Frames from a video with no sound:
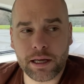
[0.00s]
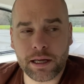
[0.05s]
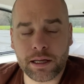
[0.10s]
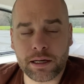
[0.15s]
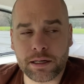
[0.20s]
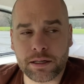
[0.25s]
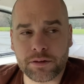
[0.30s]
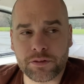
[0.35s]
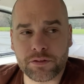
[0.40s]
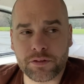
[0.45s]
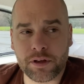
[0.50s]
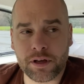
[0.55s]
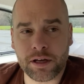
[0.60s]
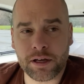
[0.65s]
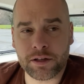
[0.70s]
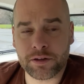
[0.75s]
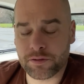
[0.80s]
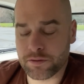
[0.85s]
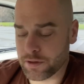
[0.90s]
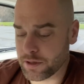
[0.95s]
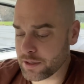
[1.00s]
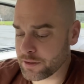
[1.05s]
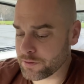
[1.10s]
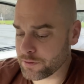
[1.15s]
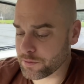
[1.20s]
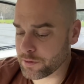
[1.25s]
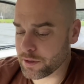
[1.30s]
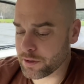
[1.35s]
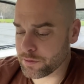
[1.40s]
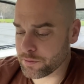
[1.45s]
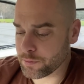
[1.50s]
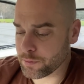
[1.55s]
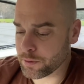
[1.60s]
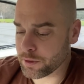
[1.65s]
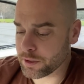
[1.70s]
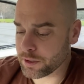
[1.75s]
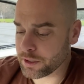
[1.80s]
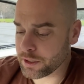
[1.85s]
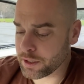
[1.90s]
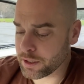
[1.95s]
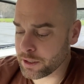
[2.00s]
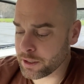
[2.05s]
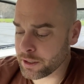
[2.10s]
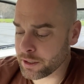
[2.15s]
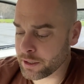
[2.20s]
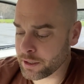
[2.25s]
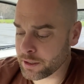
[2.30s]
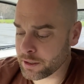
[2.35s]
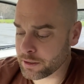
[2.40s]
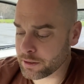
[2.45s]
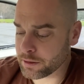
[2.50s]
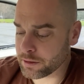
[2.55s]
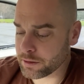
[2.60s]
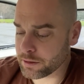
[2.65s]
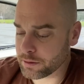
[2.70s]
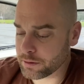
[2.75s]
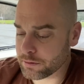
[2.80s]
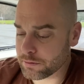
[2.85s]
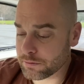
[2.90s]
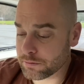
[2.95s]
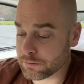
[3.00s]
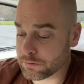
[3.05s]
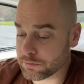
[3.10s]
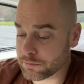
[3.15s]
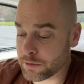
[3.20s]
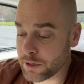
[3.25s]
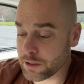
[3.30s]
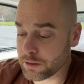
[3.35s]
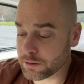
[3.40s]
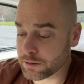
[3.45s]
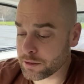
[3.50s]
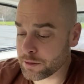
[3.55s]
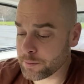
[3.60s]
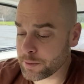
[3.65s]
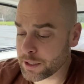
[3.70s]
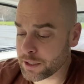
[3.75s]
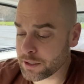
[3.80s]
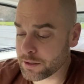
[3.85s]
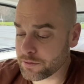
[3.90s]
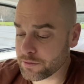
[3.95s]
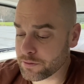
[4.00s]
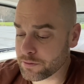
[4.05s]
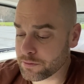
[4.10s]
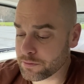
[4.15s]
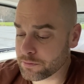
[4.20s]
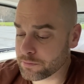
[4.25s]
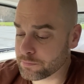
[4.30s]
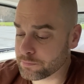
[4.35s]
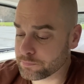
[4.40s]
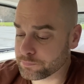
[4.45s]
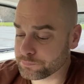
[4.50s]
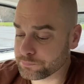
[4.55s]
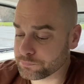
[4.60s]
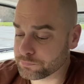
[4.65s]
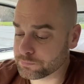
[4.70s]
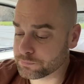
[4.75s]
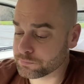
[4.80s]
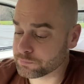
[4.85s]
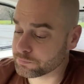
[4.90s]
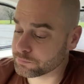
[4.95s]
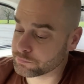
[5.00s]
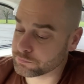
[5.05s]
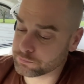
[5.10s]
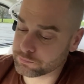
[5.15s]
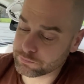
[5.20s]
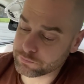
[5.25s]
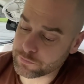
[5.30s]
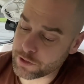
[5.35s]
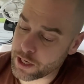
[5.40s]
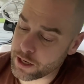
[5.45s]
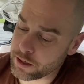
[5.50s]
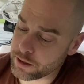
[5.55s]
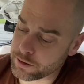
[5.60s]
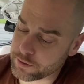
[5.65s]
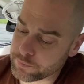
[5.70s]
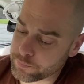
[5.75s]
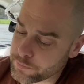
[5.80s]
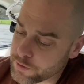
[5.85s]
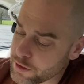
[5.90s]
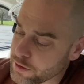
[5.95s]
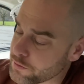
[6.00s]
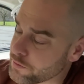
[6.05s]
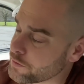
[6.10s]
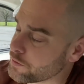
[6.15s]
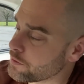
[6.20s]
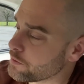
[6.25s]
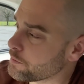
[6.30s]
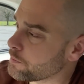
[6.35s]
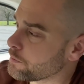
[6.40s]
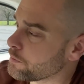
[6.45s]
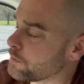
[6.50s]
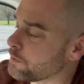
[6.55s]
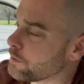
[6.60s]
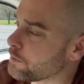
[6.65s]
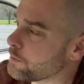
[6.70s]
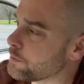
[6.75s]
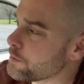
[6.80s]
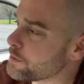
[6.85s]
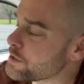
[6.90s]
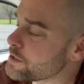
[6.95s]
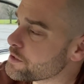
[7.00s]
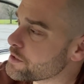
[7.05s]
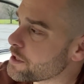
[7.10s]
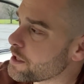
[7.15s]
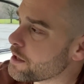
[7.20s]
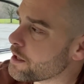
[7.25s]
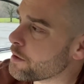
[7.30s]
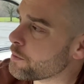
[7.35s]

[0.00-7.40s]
it's really well. I mean, it's what do you say that